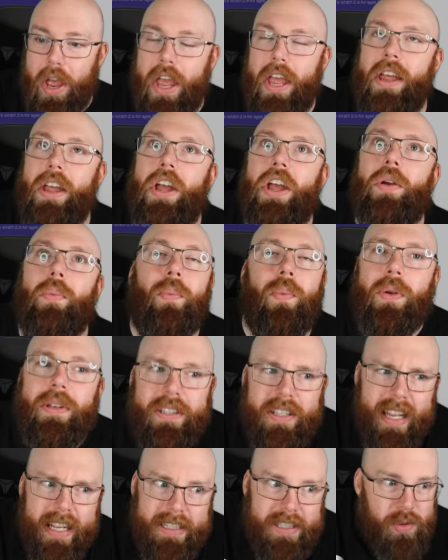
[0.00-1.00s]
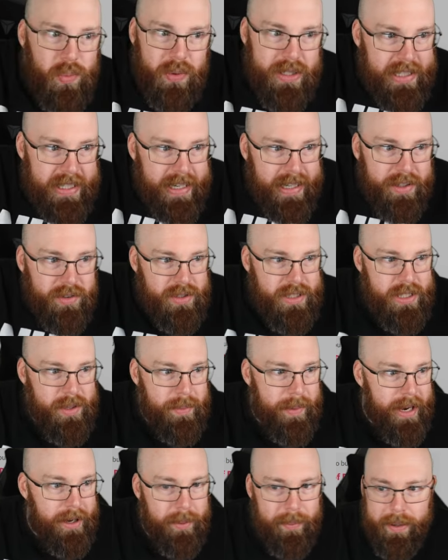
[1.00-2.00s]
that's a ridiculous
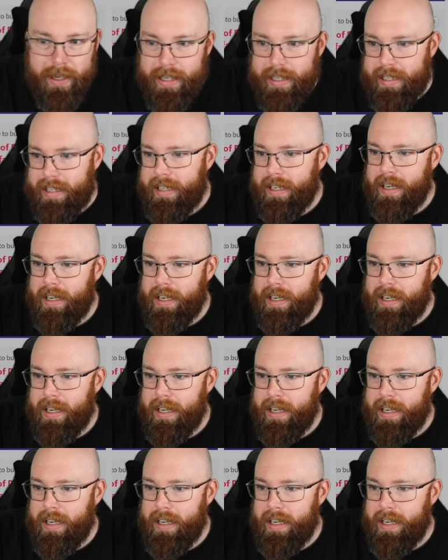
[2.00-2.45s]
amount of money.